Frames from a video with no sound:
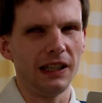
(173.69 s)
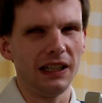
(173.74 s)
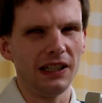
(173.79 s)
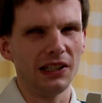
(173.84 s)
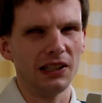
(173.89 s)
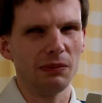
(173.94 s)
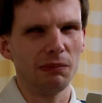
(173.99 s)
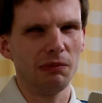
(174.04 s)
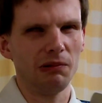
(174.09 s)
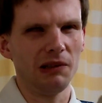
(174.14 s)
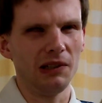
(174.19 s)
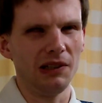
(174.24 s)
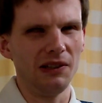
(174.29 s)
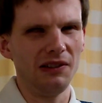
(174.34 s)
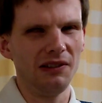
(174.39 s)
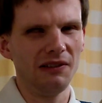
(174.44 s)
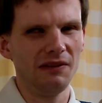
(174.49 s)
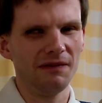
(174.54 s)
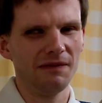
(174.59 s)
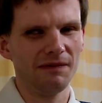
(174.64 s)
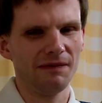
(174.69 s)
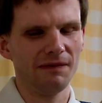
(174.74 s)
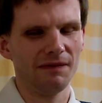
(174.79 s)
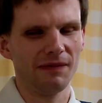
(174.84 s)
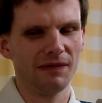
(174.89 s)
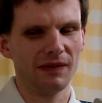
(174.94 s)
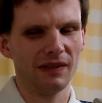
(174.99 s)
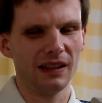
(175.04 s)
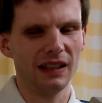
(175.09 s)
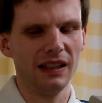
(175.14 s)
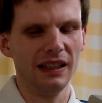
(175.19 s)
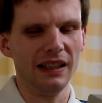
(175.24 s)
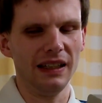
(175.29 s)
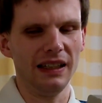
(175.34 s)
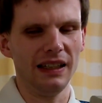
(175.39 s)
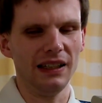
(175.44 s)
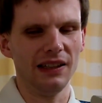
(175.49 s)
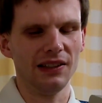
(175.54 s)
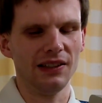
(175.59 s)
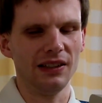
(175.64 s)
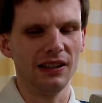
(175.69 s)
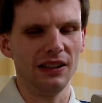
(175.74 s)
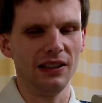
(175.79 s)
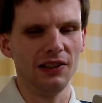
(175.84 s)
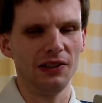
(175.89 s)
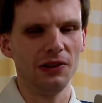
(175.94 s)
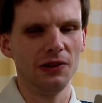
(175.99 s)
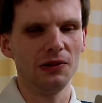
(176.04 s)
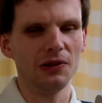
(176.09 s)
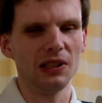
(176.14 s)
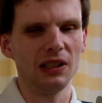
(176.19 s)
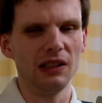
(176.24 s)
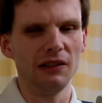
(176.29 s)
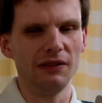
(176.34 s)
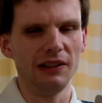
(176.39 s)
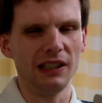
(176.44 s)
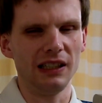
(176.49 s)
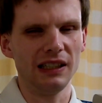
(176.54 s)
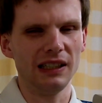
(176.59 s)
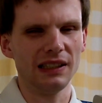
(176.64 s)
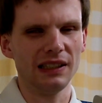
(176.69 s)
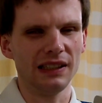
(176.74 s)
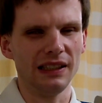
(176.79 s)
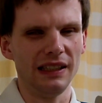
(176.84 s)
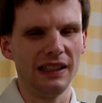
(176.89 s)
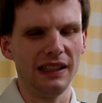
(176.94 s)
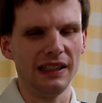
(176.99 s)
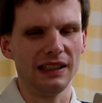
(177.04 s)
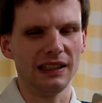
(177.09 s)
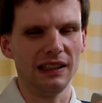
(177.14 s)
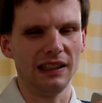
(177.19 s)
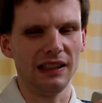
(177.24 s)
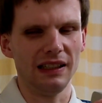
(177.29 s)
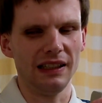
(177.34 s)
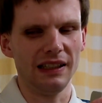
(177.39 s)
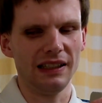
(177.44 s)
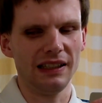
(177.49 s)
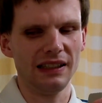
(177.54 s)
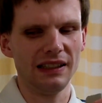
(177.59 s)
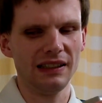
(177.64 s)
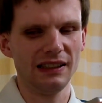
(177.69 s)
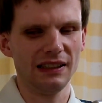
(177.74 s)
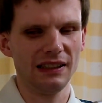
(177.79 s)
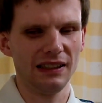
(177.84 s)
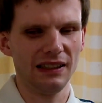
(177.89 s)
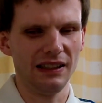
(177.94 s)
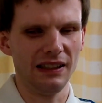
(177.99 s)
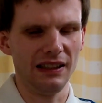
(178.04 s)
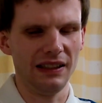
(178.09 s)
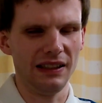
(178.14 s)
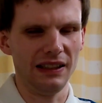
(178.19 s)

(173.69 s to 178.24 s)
VIS Pro, it's a shorter device, it's lighter,